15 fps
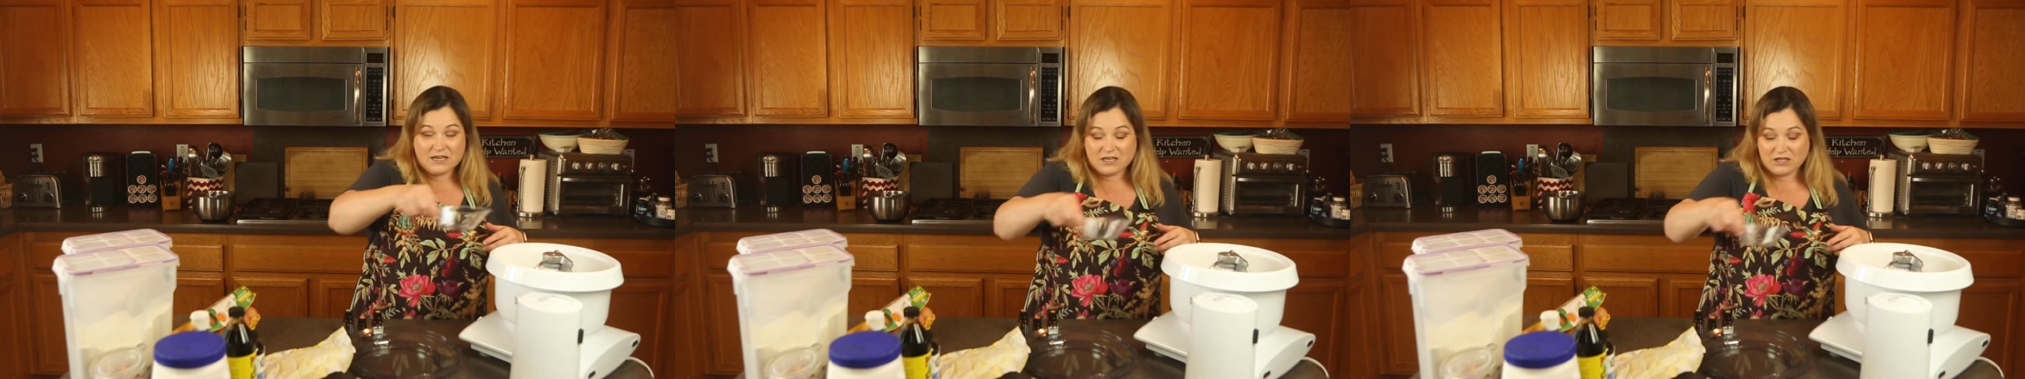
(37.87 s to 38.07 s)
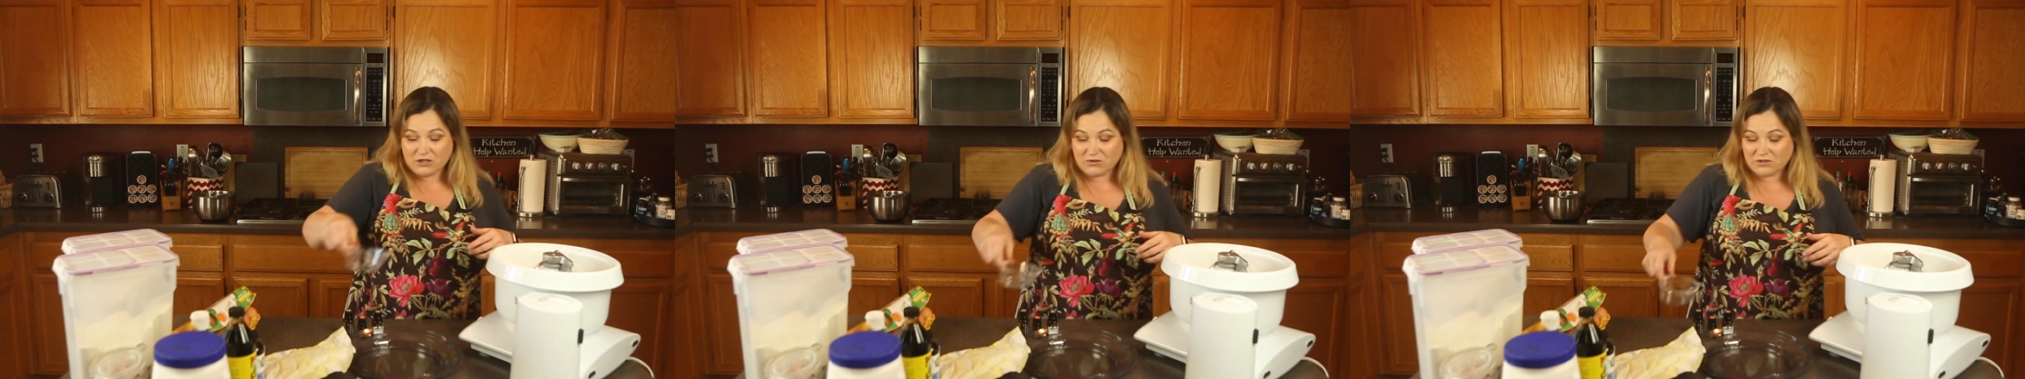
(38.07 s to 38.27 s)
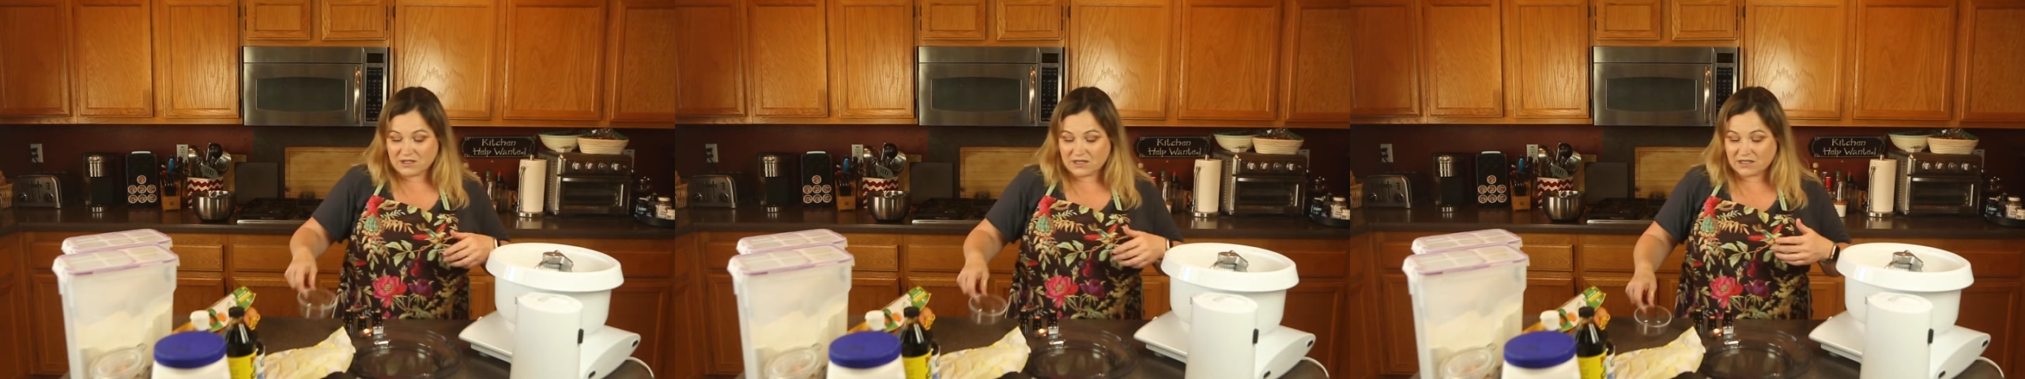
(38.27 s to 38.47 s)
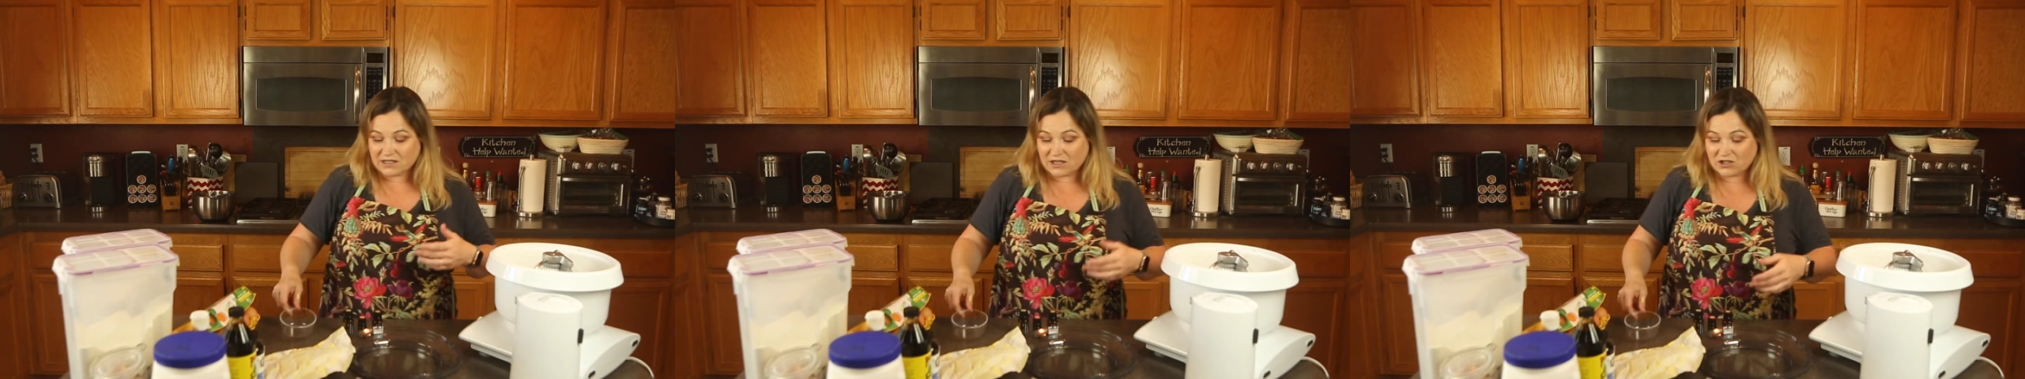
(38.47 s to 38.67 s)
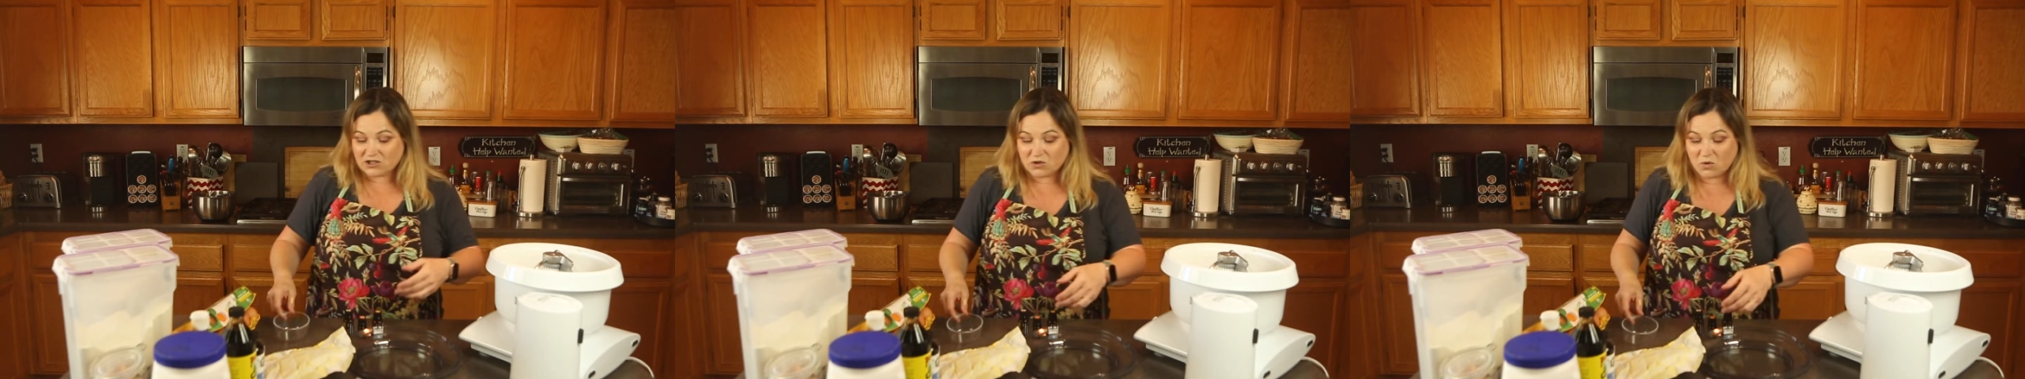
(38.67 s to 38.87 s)
using
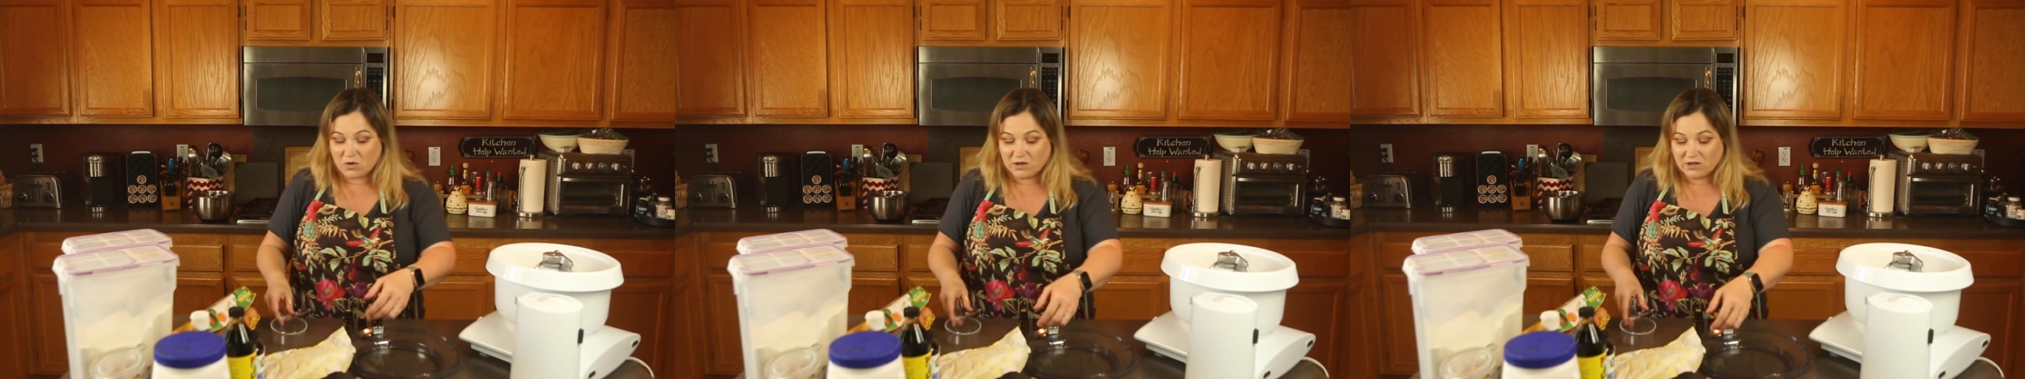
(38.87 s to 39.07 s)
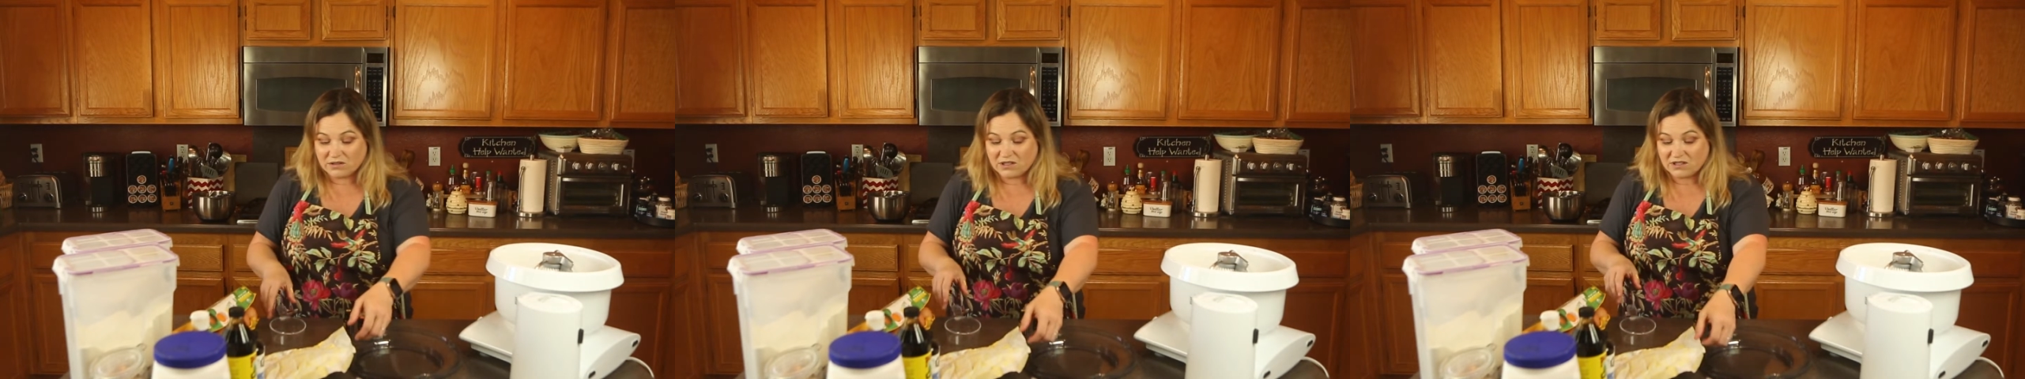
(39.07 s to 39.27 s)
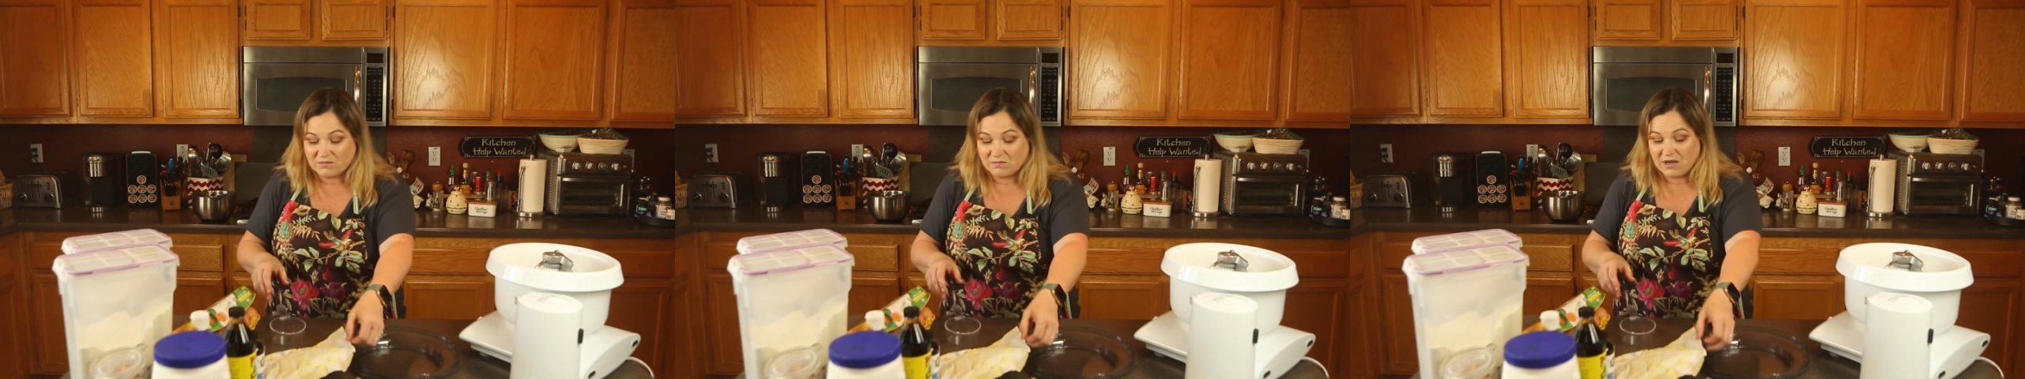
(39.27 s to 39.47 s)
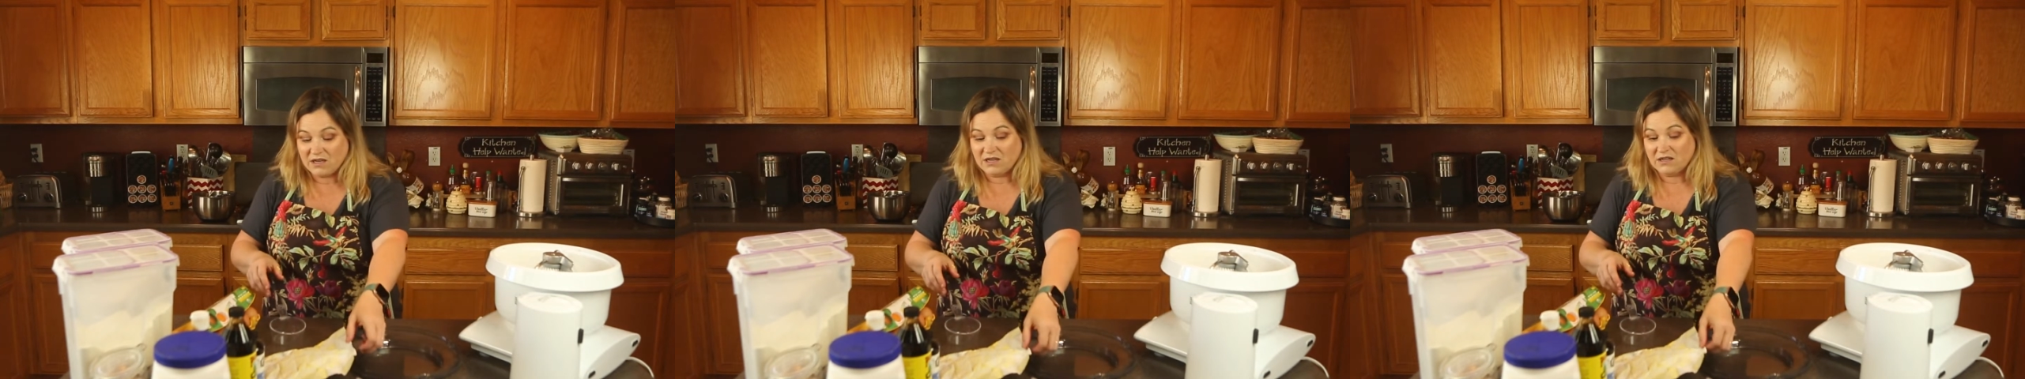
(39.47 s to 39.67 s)
essential oils has made